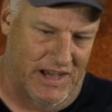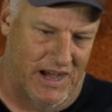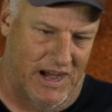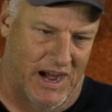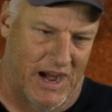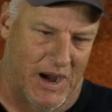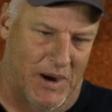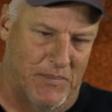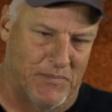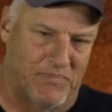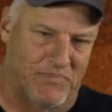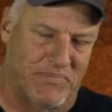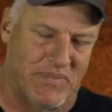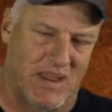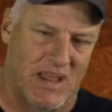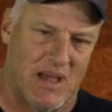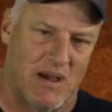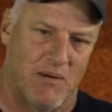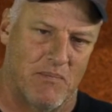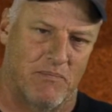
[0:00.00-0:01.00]

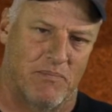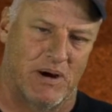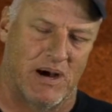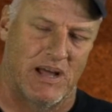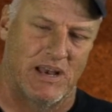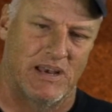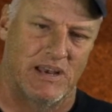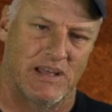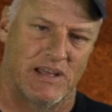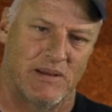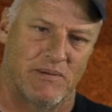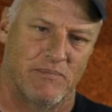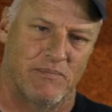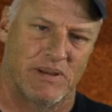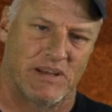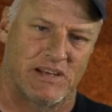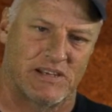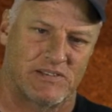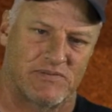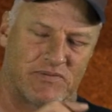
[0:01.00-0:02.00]
but
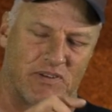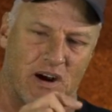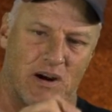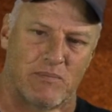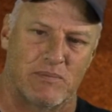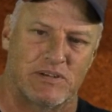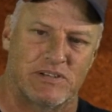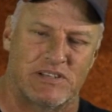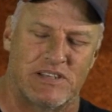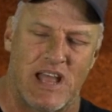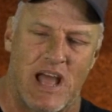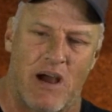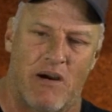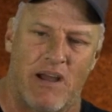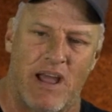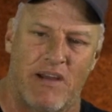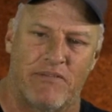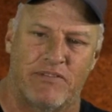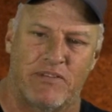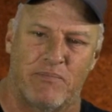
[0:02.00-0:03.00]
because farmers now
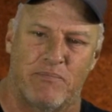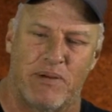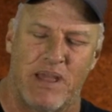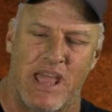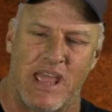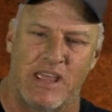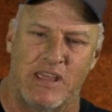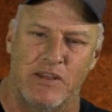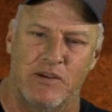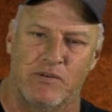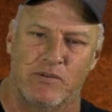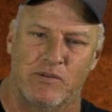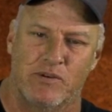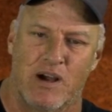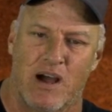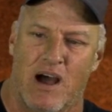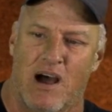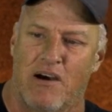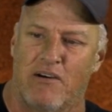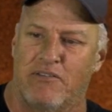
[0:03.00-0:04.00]
have to pay you
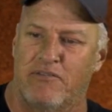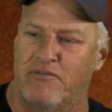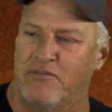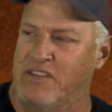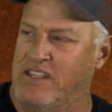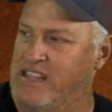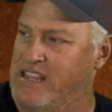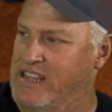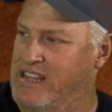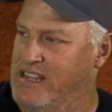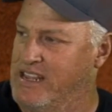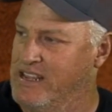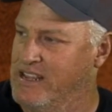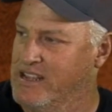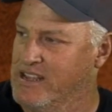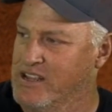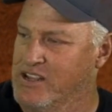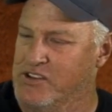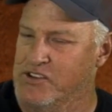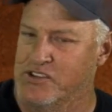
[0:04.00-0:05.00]
a fee
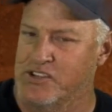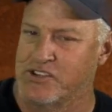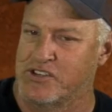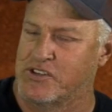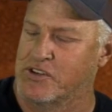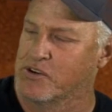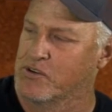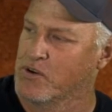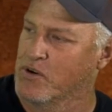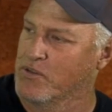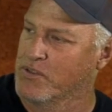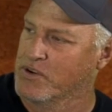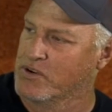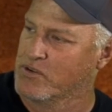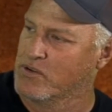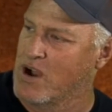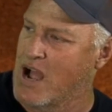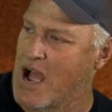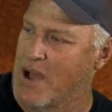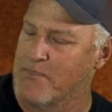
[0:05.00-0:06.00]
just to grow the
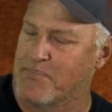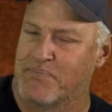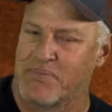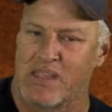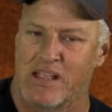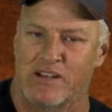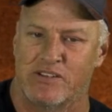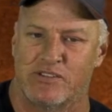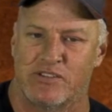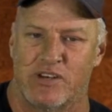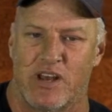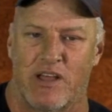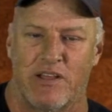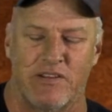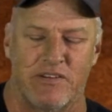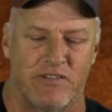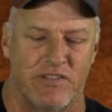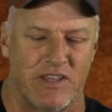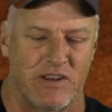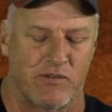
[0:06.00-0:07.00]
crop. So not
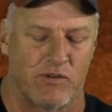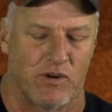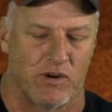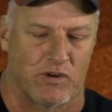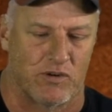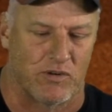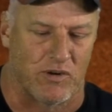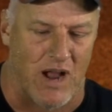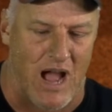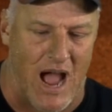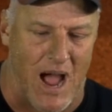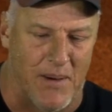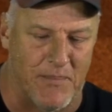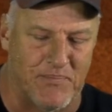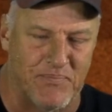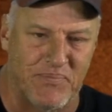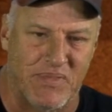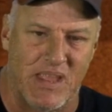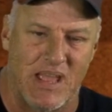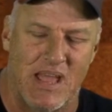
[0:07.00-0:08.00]
only do they grow a
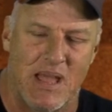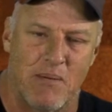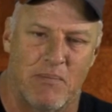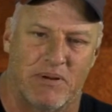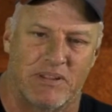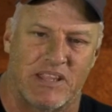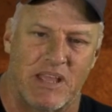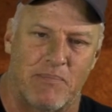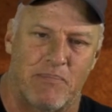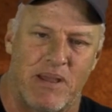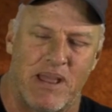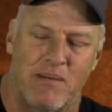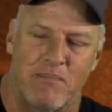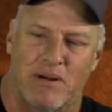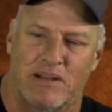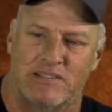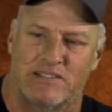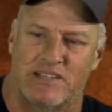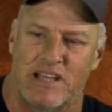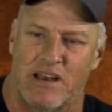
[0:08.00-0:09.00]
crop, but they pay
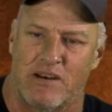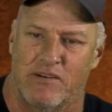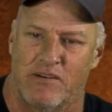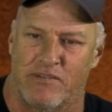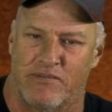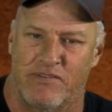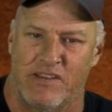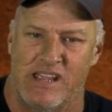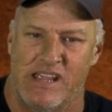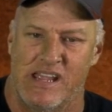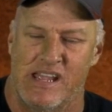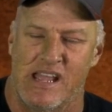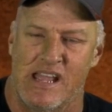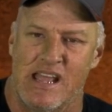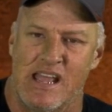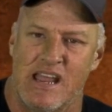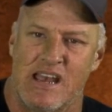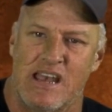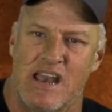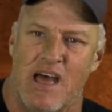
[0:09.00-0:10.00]
Monsanto a fee.
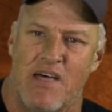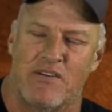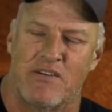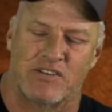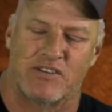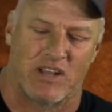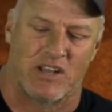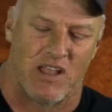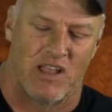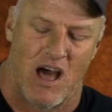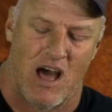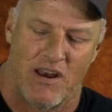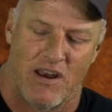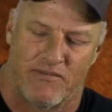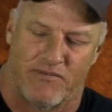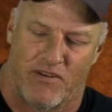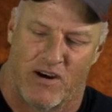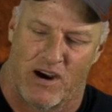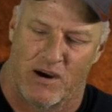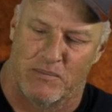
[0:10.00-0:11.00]
Now there's a lot
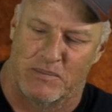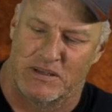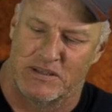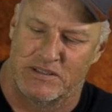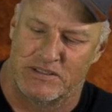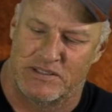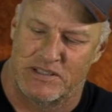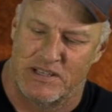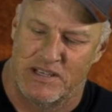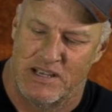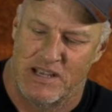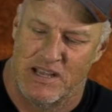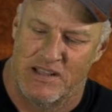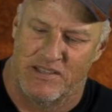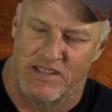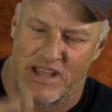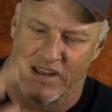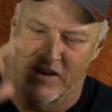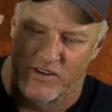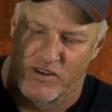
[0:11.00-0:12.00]
of farmers
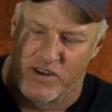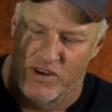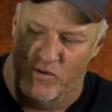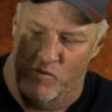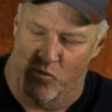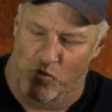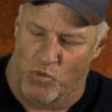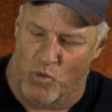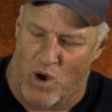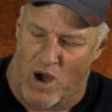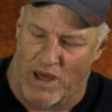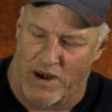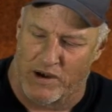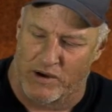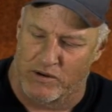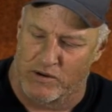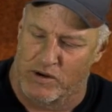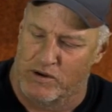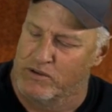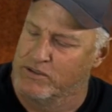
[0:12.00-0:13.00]
that didn't want to
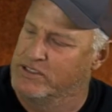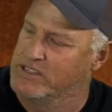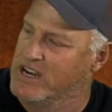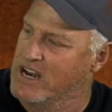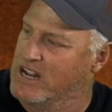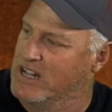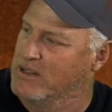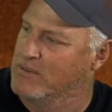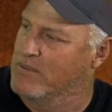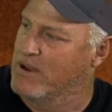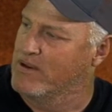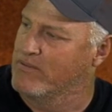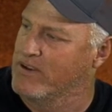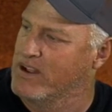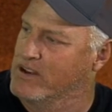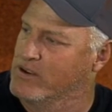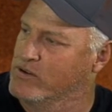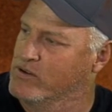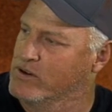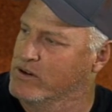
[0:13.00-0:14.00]
grow genetically
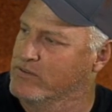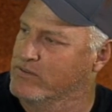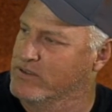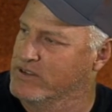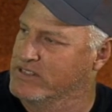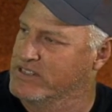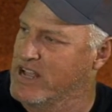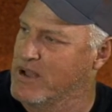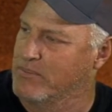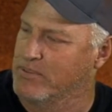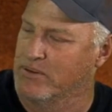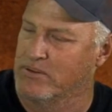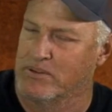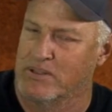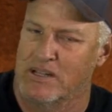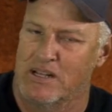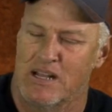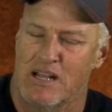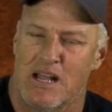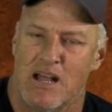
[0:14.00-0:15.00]
modified corn, for example,
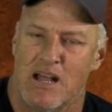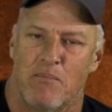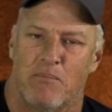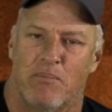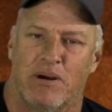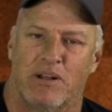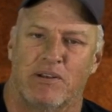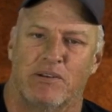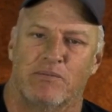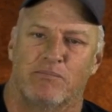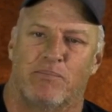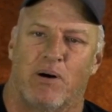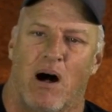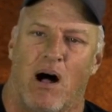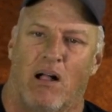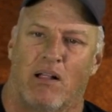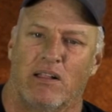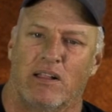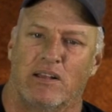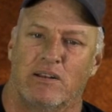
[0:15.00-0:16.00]
but
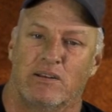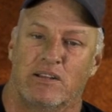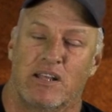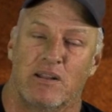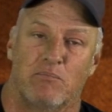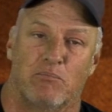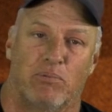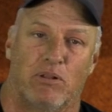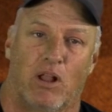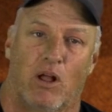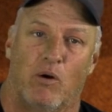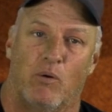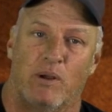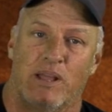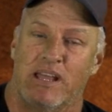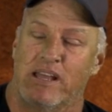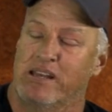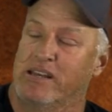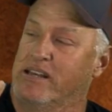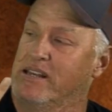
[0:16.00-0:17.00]
pollen can blow
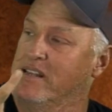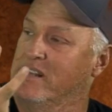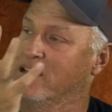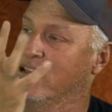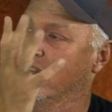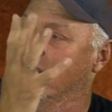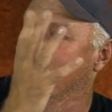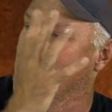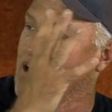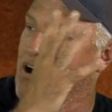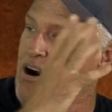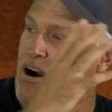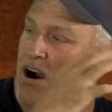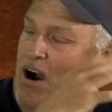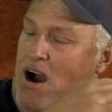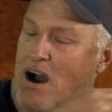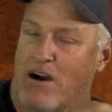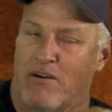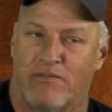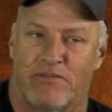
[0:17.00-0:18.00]
in
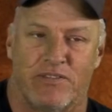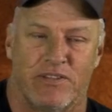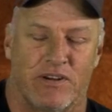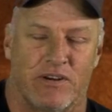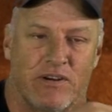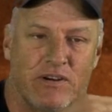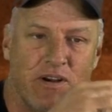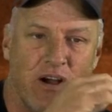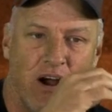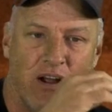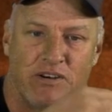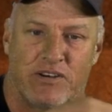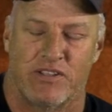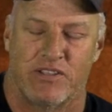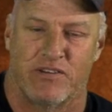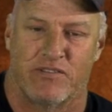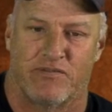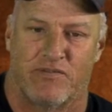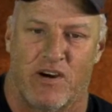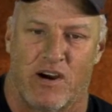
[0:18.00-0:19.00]
onto
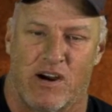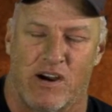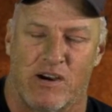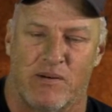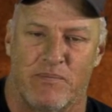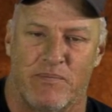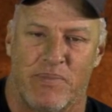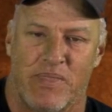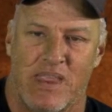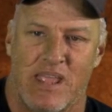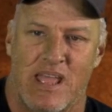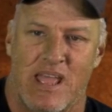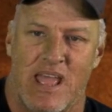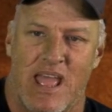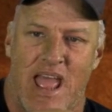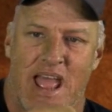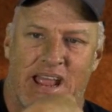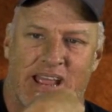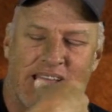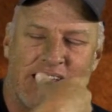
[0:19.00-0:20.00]
their farm
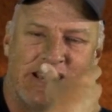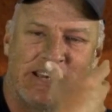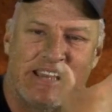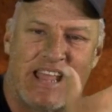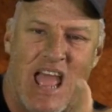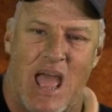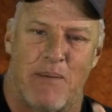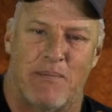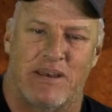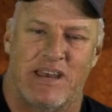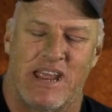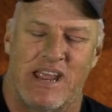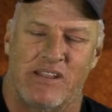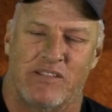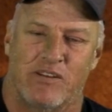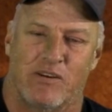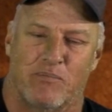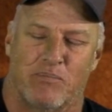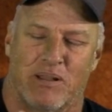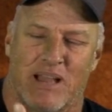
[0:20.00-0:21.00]
and
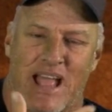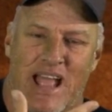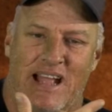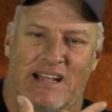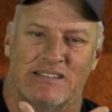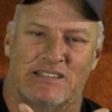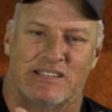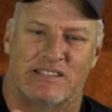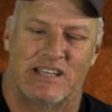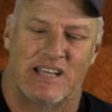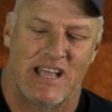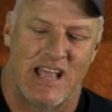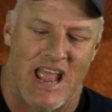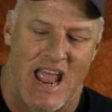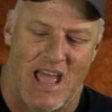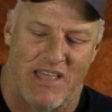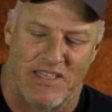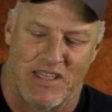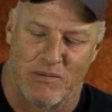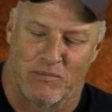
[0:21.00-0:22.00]
contaminate their plants,
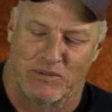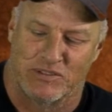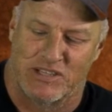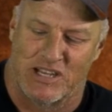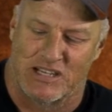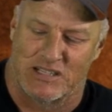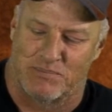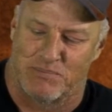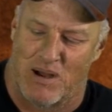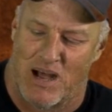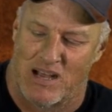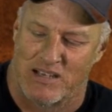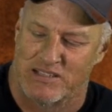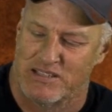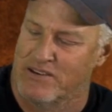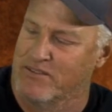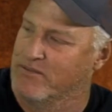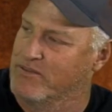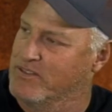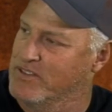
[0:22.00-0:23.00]
and they will test
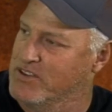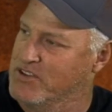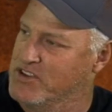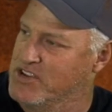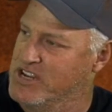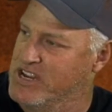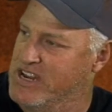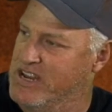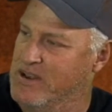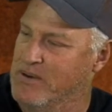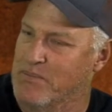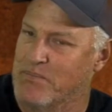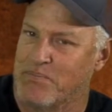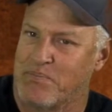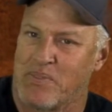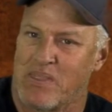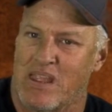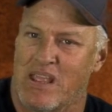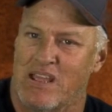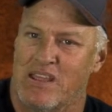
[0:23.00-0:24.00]
positive for the gene.
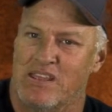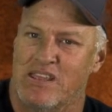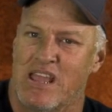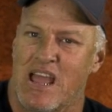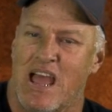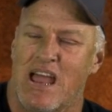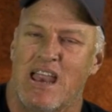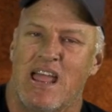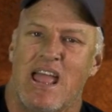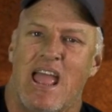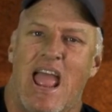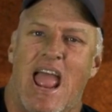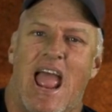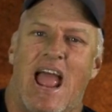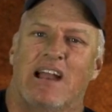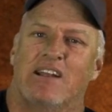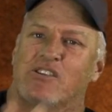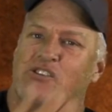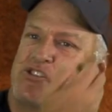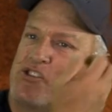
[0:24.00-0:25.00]

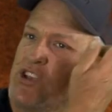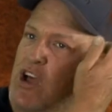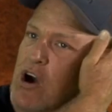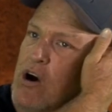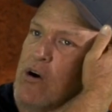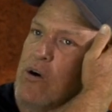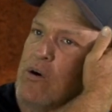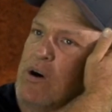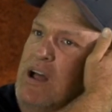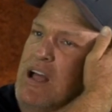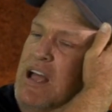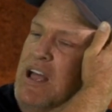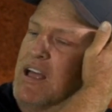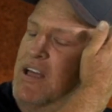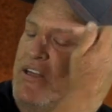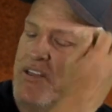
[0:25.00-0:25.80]
And so